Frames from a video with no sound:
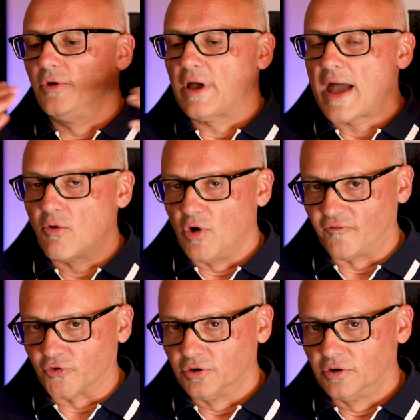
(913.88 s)

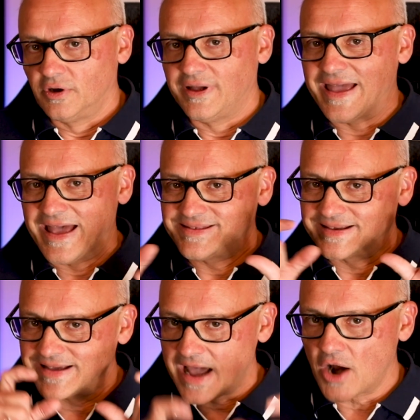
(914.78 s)
However, as a
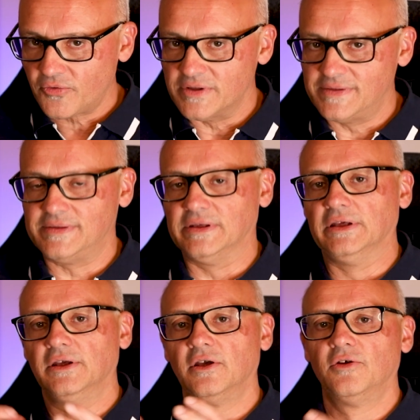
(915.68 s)

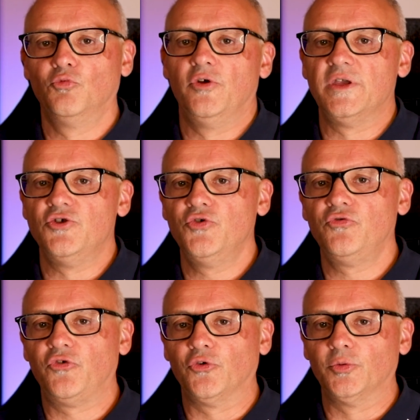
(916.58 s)
currency within
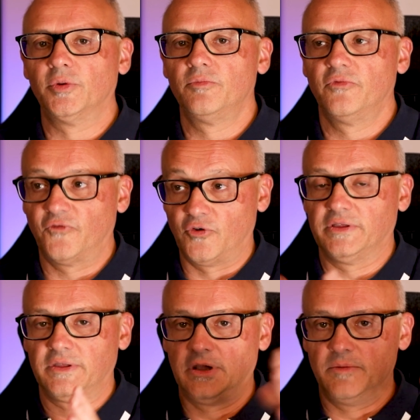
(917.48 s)
YouTube, for
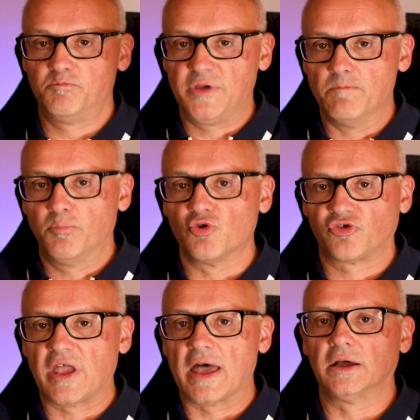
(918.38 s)
it to be
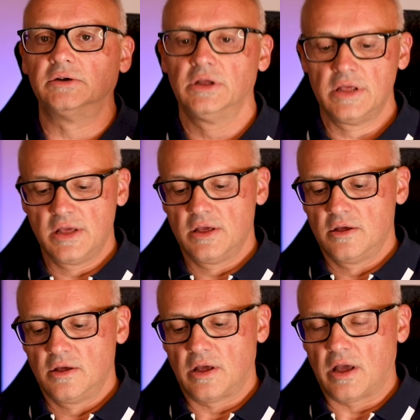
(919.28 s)
pushed out,
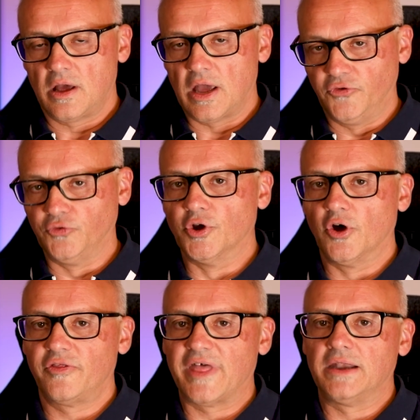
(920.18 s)
I do
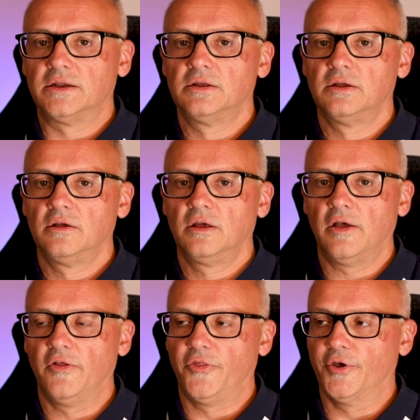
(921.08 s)
know that
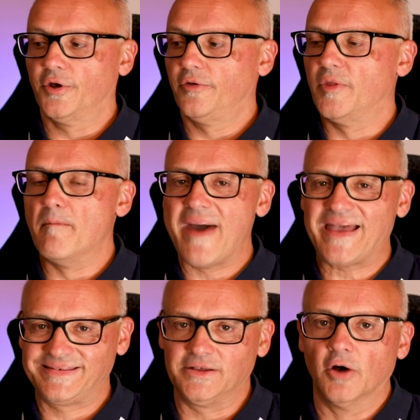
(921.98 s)
the
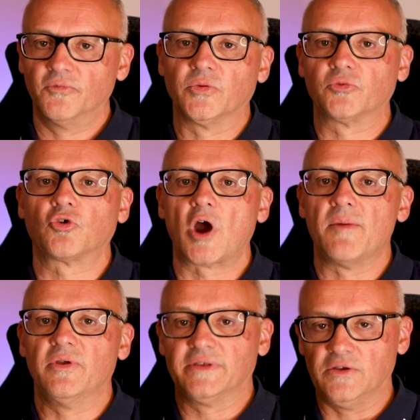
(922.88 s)
mass of
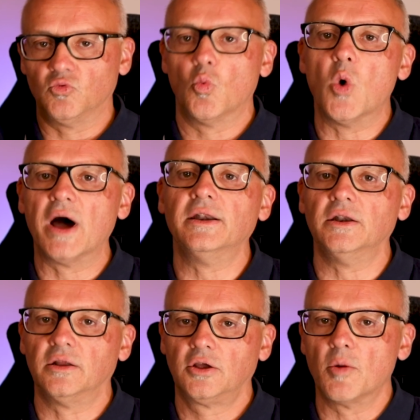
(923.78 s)
subscribers is
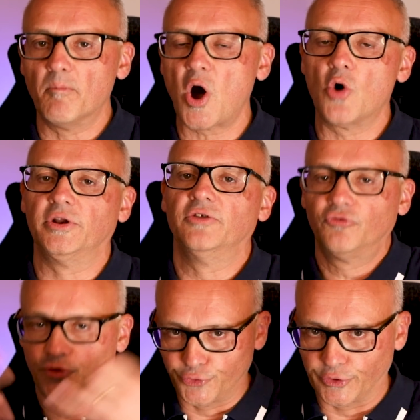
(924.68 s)
one component
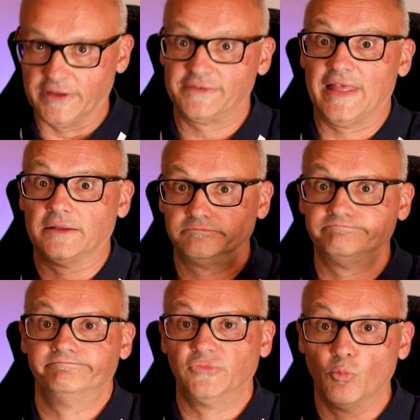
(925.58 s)
to, I guess, that
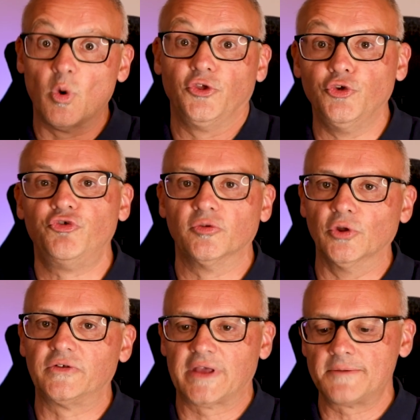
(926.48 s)
what YouTube
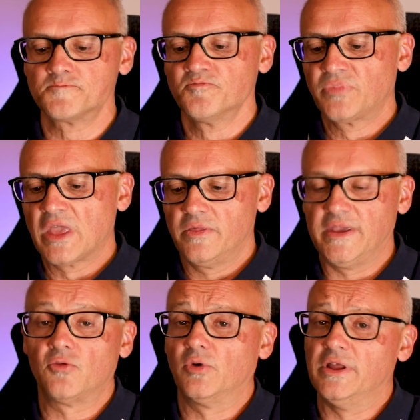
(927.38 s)
looks at. The
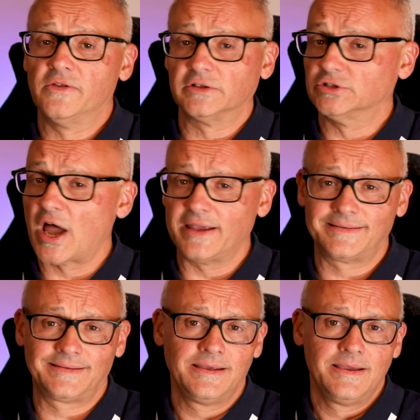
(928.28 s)
other one is
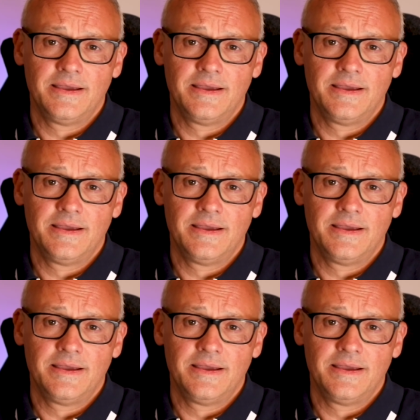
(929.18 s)
likes,